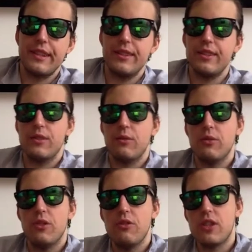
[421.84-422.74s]
uh,
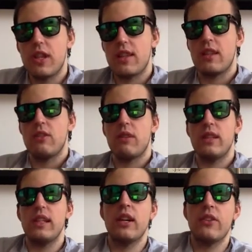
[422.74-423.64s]
Lucy gets a new
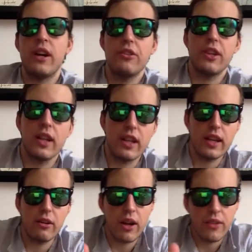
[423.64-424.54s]
idea on how they're gonna
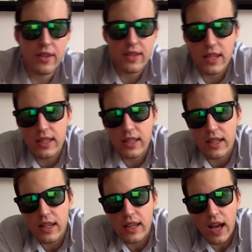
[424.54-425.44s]
get around the city,
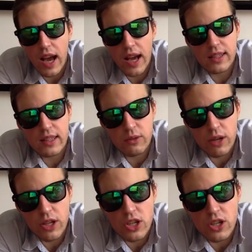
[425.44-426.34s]
asking
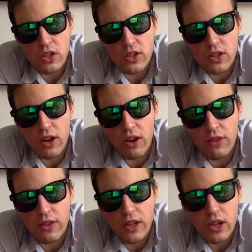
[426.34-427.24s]
questions
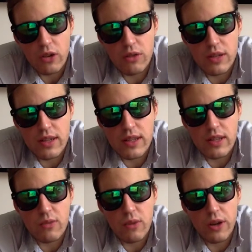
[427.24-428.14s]
of who is
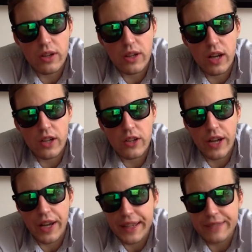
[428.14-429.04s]
this water god
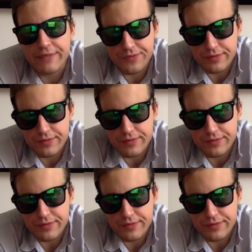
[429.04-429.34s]
dragon,